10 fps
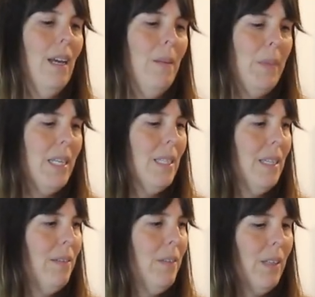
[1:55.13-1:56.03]
and makes
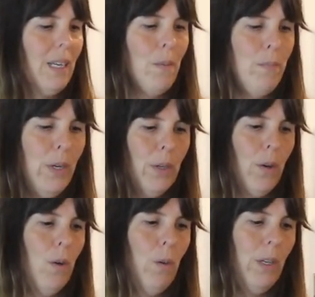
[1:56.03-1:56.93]
it feel like a
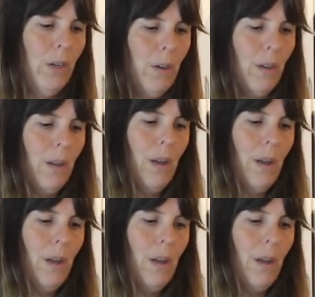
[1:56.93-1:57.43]
miracle when you go to